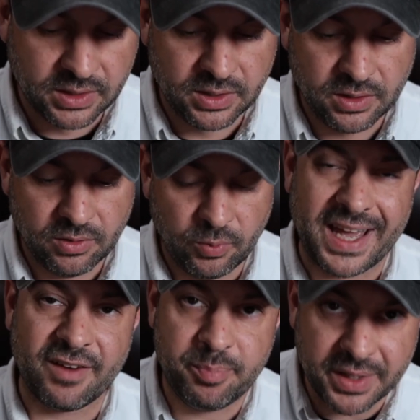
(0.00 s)
We
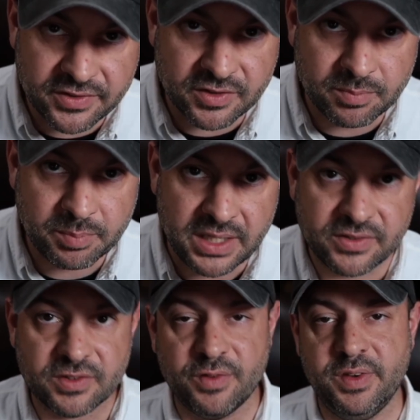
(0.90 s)
have bits and
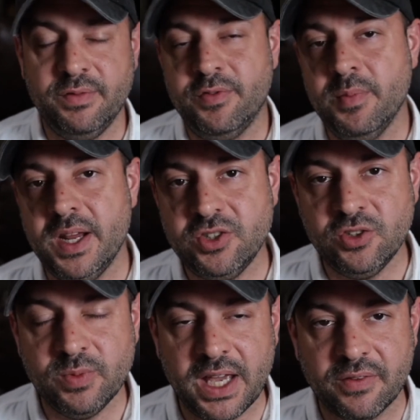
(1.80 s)
pieces of information.
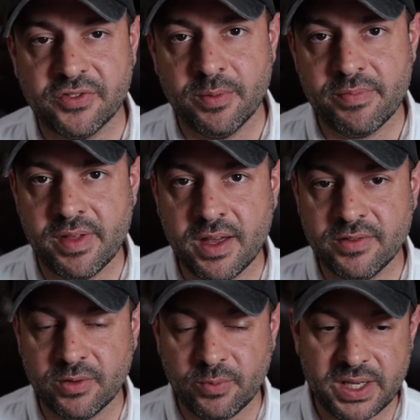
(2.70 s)
We have some things
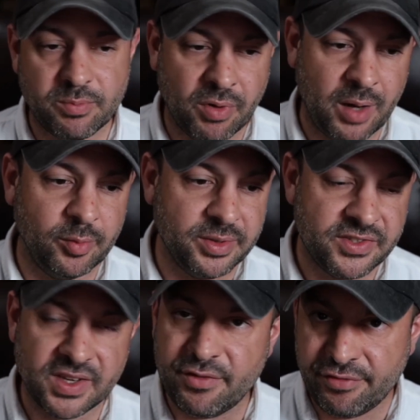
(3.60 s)
that we could probably
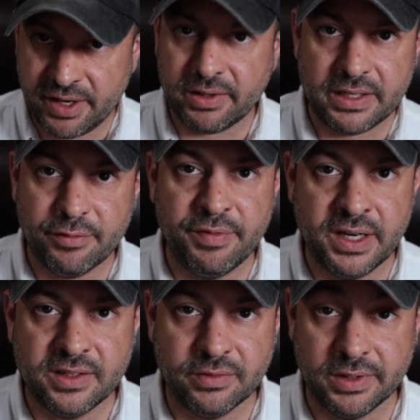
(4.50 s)
say fairly
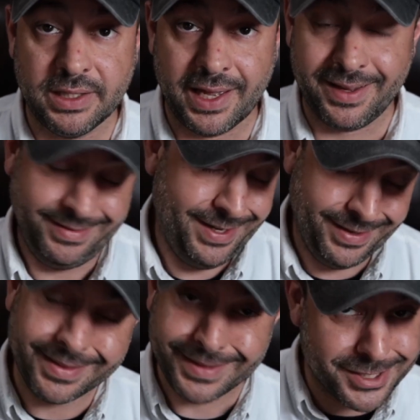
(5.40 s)
definitively, like,
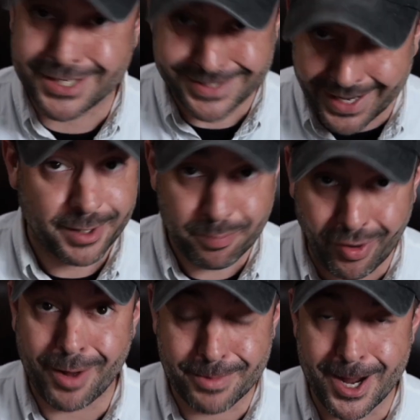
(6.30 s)
this is not a
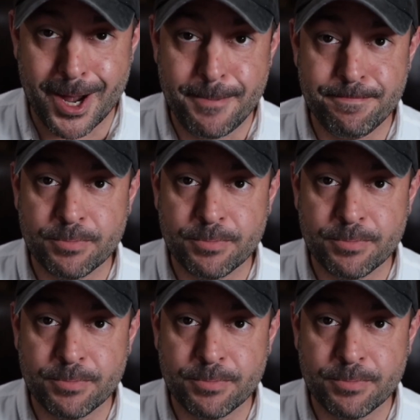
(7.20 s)
prop gun.